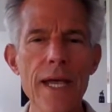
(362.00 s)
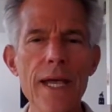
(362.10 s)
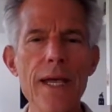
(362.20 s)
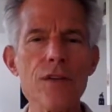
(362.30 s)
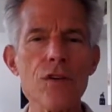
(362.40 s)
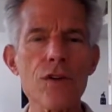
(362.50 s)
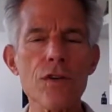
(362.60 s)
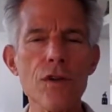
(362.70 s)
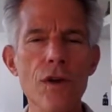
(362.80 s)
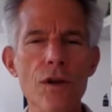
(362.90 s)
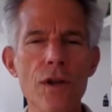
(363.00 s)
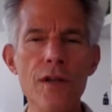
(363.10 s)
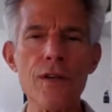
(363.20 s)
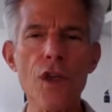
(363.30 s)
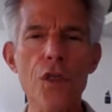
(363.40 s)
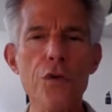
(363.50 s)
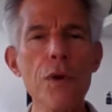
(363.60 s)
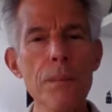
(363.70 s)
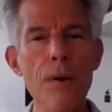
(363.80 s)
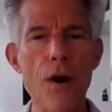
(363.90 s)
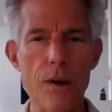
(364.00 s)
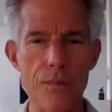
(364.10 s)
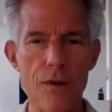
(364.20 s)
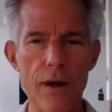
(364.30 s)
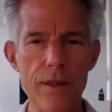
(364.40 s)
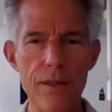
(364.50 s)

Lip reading: It's also known as the three-part breath.